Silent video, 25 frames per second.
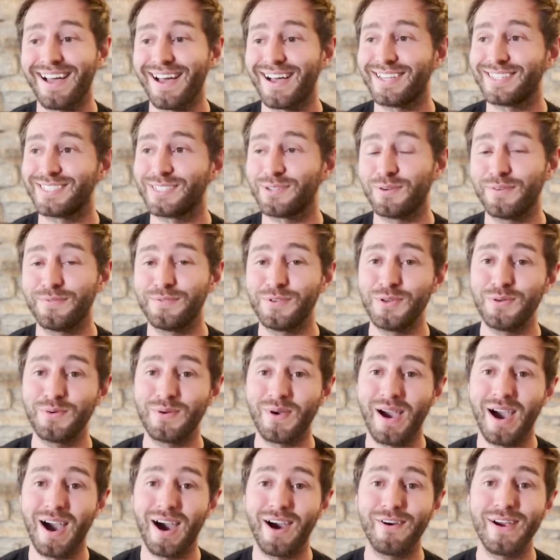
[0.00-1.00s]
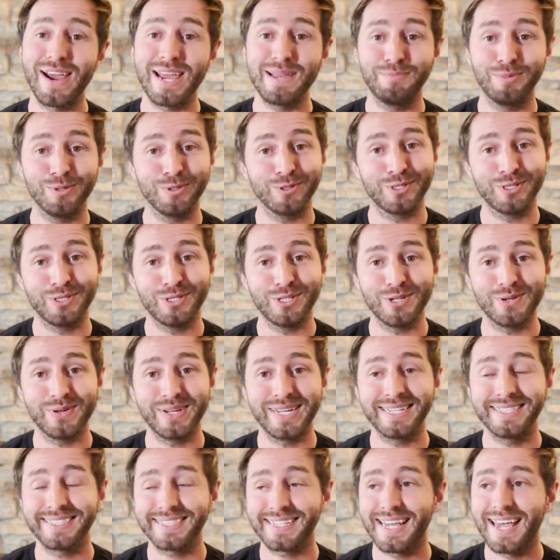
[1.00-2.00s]
So if you are able to do
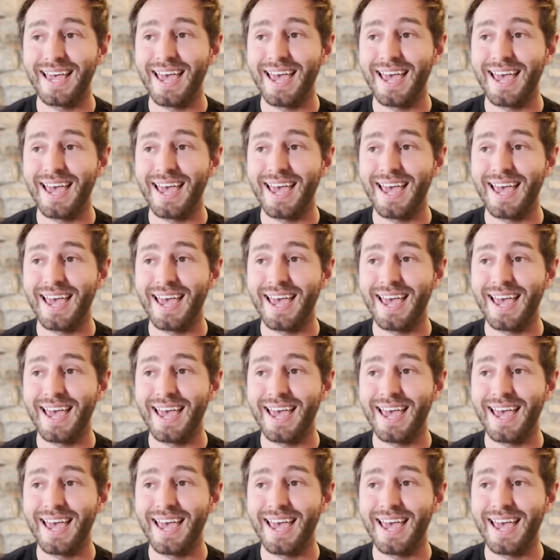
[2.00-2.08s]
it,